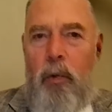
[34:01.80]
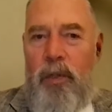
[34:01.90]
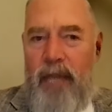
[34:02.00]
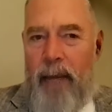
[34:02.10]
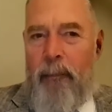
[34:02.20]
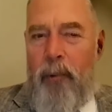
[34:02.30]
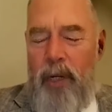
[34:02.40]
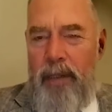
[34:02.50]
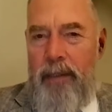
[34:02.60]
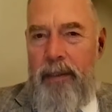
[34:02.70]
who at that
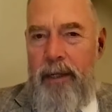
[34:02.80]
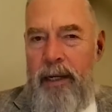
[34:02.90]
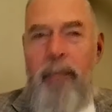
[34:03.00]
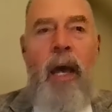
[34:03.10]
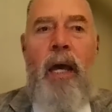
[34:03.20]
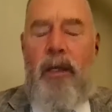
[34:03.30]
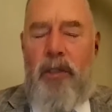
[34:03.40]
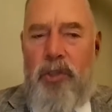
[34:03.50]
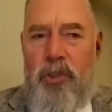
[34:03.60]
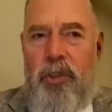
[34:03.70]
point in time
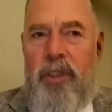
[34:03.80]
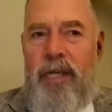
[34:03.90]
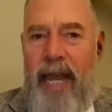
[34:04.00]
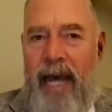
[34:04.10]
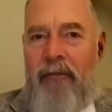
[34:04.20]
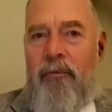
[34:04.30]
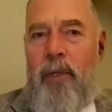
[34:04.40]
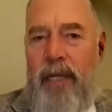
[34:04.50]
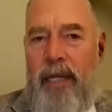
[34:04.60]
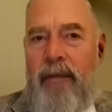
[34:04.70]
shouldn't have
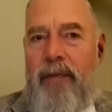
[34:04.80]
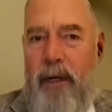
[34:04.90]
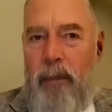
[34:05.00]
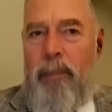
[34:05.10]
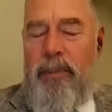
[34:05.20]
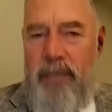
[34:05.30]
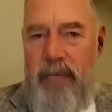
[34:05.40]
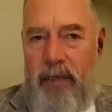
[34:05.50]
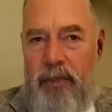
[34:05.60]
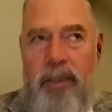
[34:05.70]
one in their
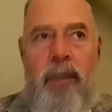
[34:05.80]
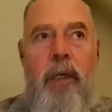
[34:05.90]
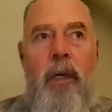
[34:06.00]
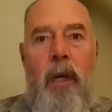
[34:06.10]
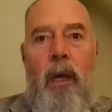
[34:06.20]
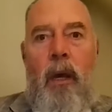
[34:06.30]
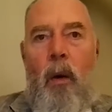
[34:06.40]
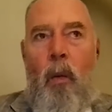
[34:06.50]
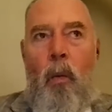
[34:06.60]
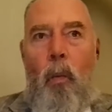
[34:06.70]
possession.
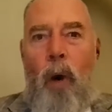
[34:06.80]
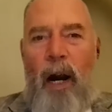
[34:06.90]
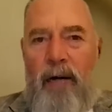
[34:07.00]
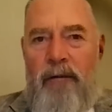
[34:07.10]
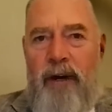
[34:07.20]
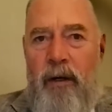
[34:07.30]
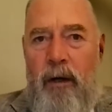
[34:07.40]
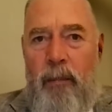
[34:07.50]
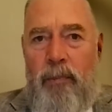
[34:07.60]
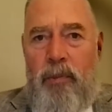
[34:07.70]
Why are
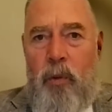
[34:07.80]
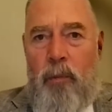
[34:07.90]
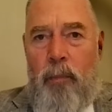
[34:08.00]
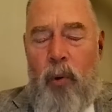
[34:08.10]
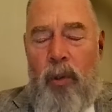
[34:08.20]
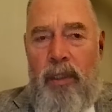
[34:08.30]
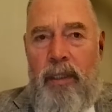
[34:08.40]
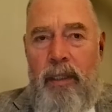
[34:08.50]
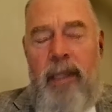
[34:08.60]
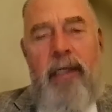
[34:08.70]
firearms so
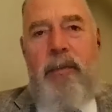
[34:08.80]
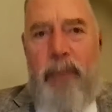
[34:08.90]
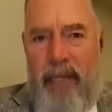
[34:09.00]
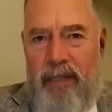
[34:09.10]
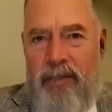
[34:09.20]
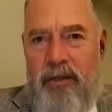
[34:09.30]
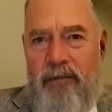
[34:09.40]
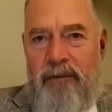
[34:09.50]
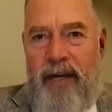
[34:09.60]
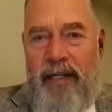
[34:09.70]
important? Is because
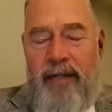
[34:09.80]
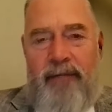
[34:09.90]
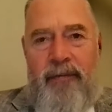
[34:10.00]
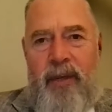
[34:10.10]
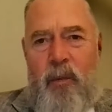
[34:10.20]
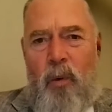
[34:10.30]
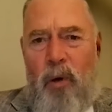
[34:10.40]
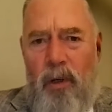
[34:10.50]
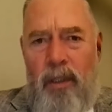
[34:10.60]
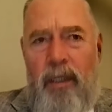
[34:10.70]
they're effective. They
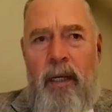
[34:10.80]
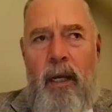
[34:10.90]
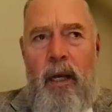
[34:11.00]
work.